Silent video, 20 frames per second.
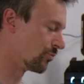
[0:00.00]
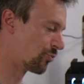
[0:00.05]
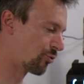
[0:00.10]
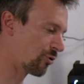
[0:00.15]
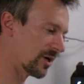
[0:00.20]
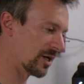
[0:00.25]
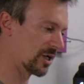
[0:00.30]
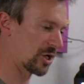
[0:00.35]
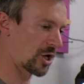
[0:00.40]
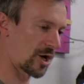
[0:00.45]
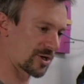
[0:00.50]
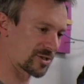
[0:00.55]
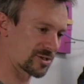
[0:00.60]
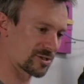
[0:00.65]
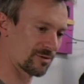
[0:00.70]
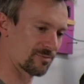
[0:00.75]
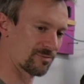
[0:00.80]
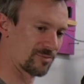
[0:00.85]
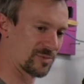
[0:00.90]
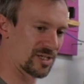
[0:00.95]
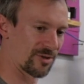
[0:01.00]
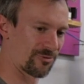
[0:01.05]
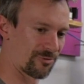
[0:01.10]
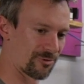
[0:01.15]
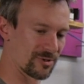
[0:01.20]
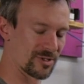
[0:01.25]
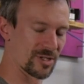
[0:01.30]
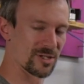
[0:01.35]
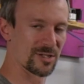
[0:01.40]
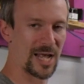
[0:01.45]
print custom
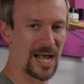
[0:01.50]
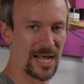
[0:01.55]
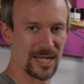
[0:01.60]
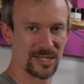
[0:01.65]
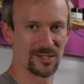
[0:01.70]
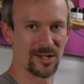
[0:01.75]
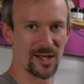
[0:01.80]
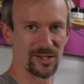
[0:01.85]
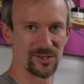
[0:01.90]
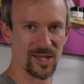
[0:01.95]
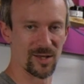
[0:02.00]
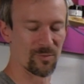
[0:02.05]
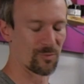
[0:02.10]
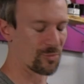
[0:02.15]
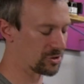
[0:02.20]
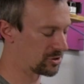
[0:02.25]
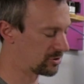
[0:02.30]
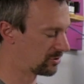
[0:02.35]
different designs on them, but